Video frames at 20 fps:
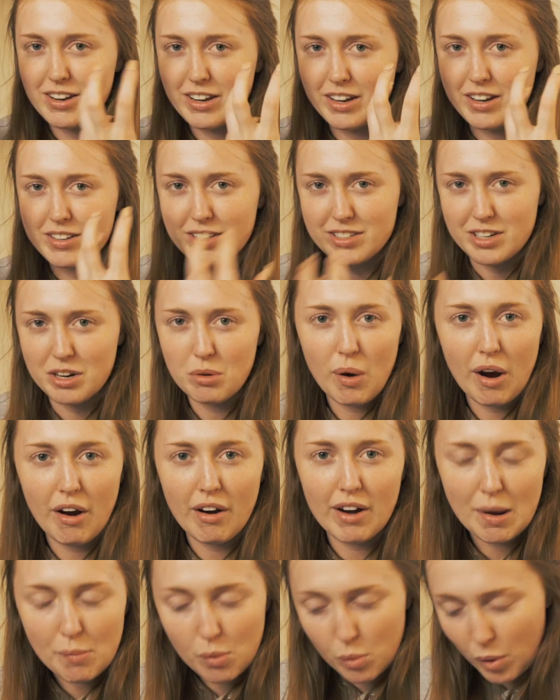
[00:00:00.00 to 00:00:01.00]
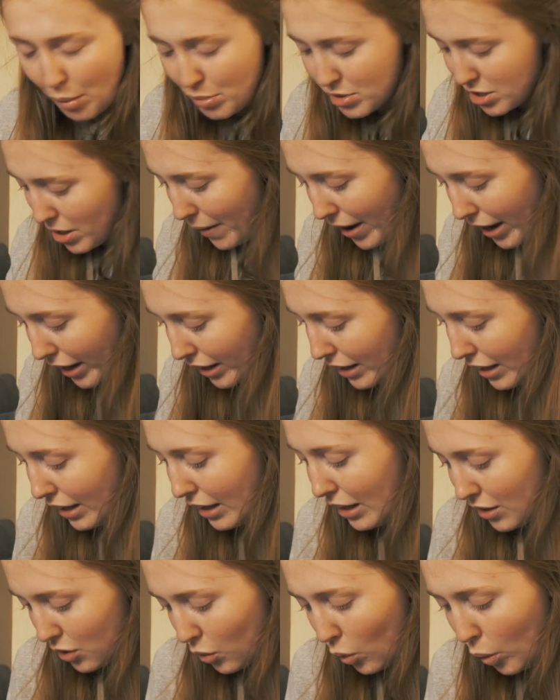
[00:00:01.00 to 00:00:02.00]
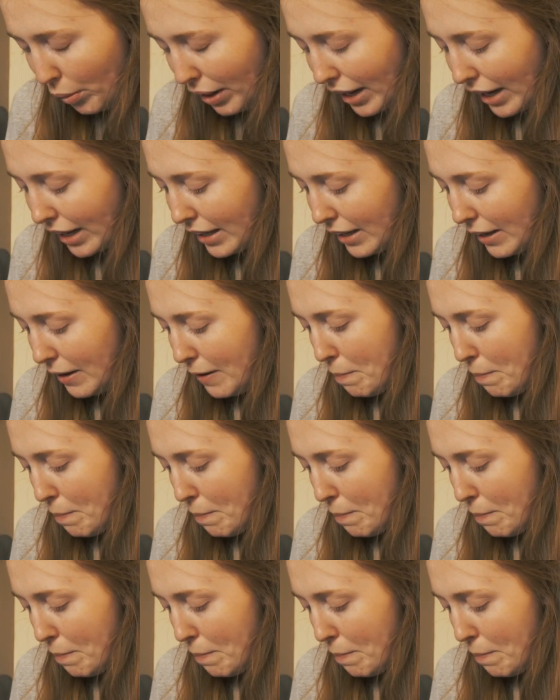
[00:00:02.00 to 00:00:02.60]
like, because I don't know where I am and what I'm doing normally.